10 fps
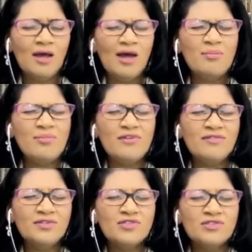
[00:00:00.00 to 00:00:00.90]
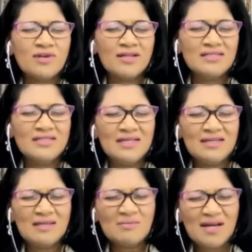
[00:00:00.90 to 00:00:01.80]
I pray for strength in the
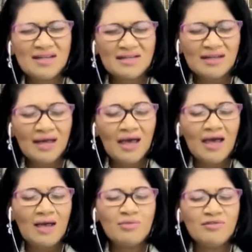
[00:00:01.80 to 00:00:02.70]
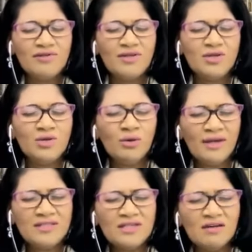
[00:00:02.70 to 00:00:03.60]
inner man. I pray for the
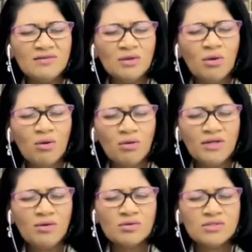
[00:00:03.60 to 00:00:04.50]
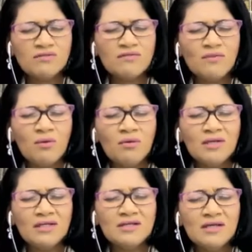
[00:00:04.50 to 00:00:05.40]
anointing of the Holy Ghost to fall
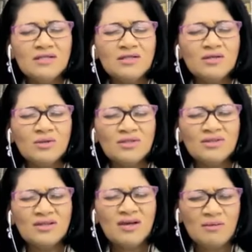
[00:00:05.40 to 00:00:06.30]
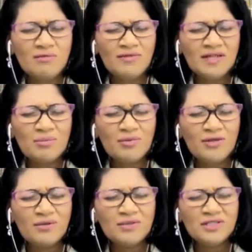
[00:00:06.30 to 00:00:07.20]
and Lord God, comfort. I shepherd,
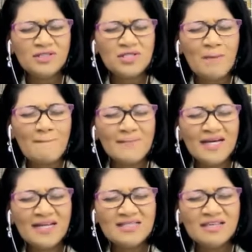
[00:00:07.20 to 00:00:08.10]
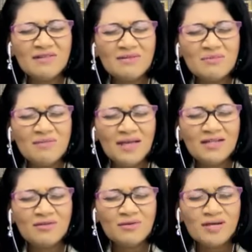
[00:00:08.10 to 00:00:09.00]
you would touch their minds, give them the mind
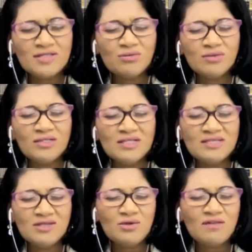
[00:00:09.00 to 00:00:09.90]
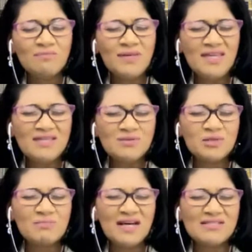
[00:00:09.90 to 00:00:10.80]
of Christ. Your word let's say you give peace,
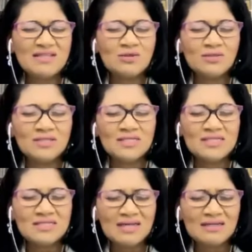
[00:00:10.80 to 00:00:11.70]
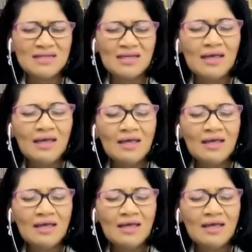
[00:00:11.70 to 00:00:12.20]
which passes all understanding.